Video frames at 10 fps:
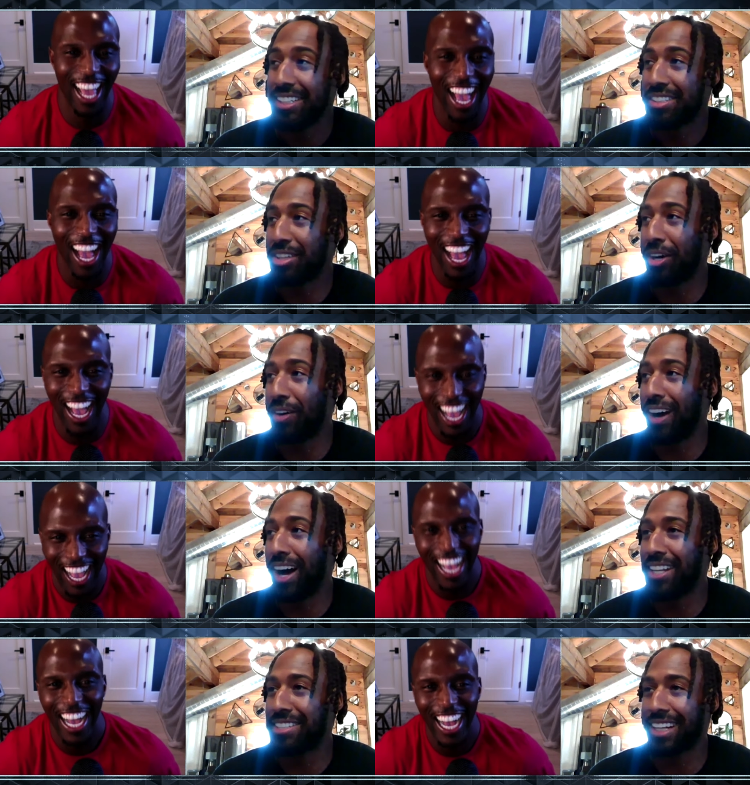Speaker 1: So I
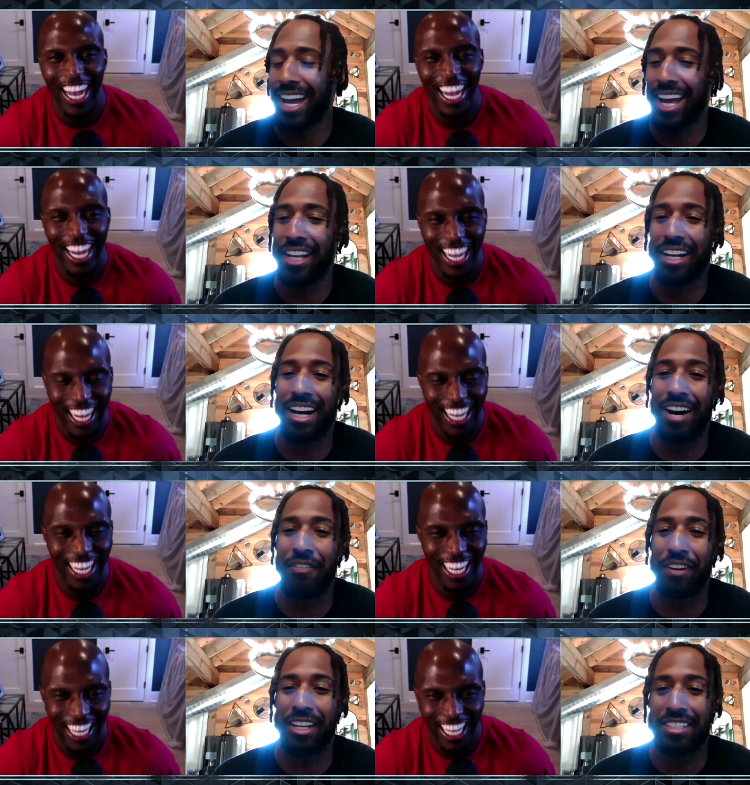just think I had the
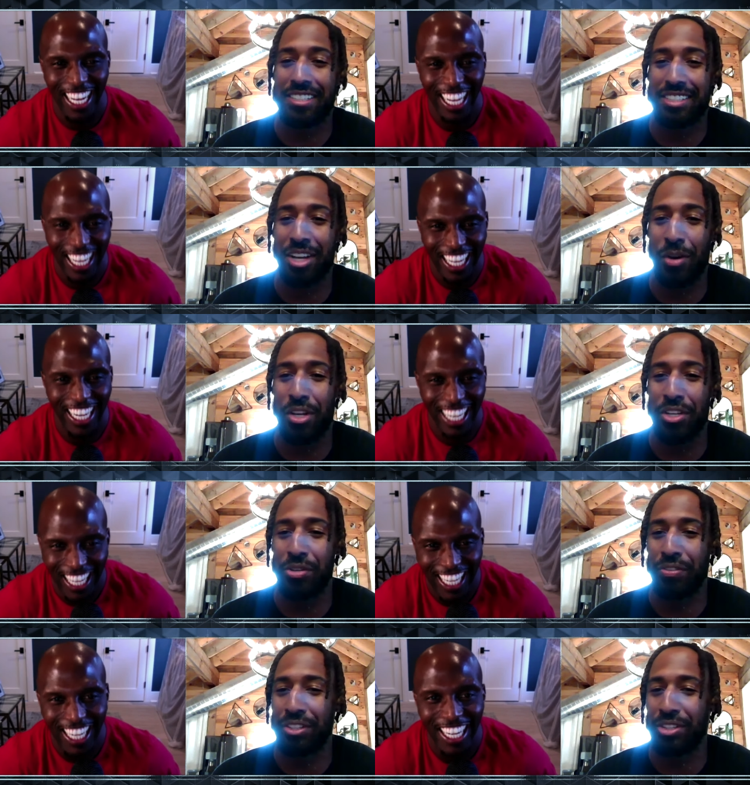confidence knowing
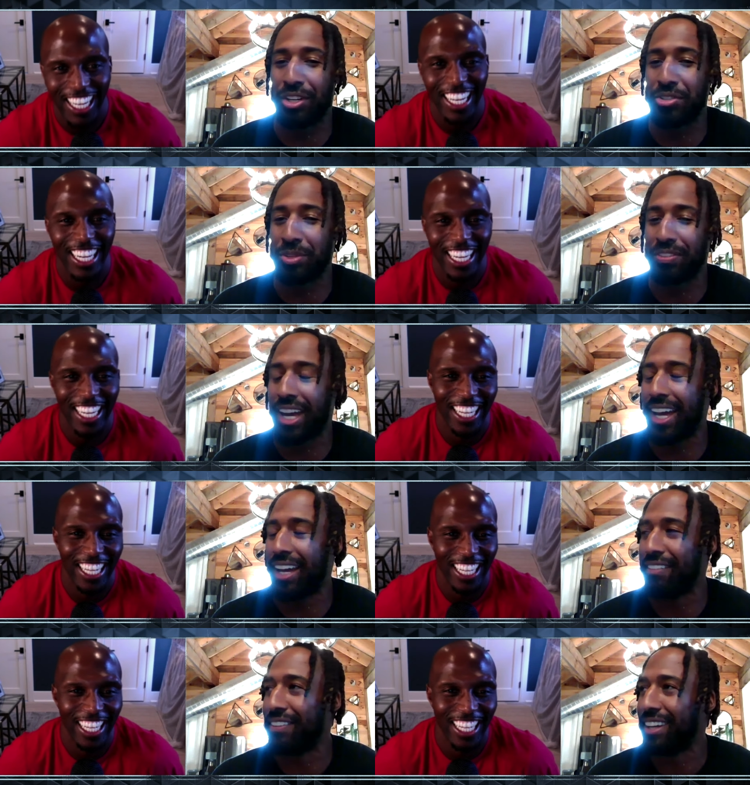you for as long as we've
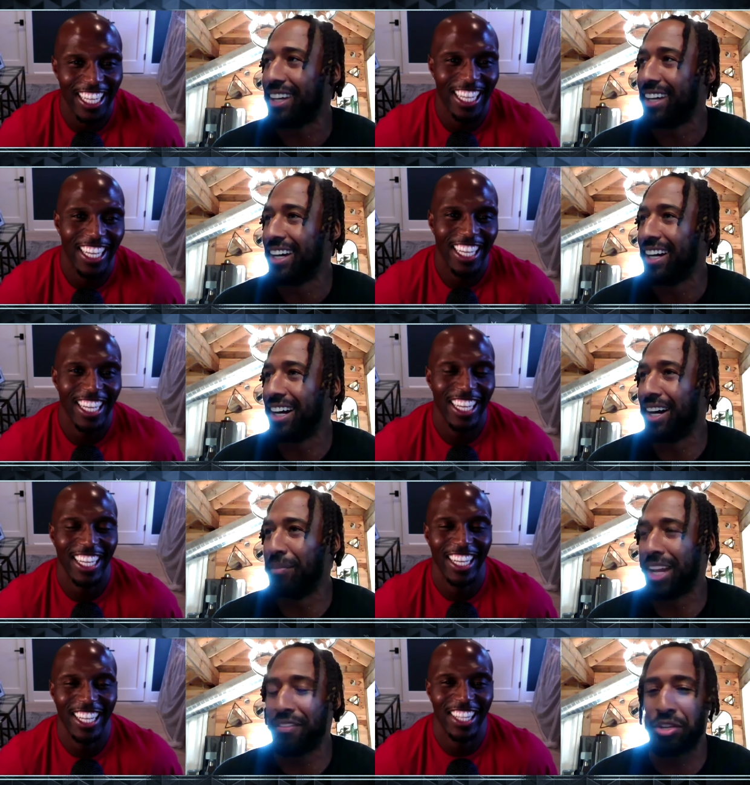had
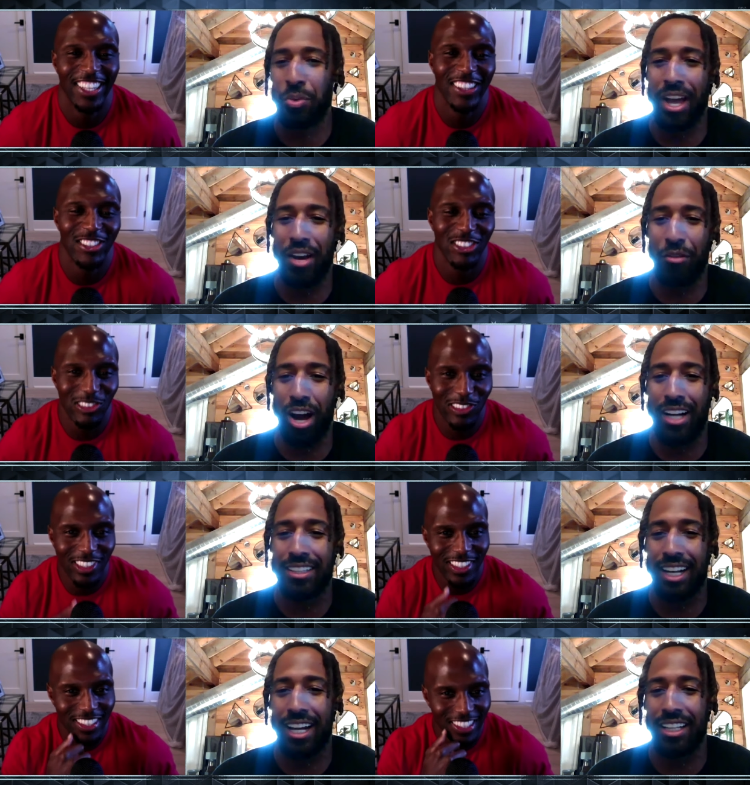um, that if you went and
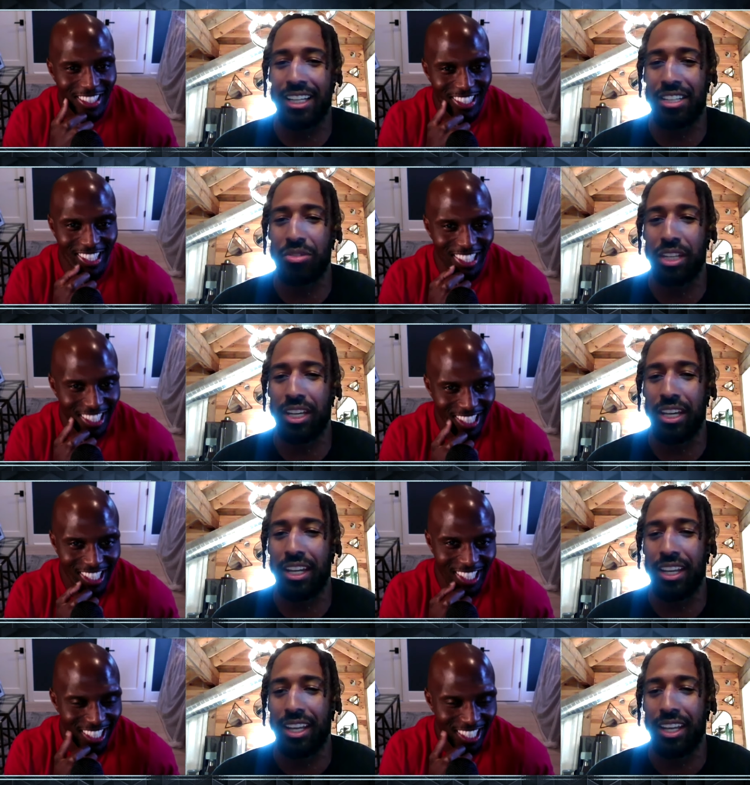rocked it out like you did,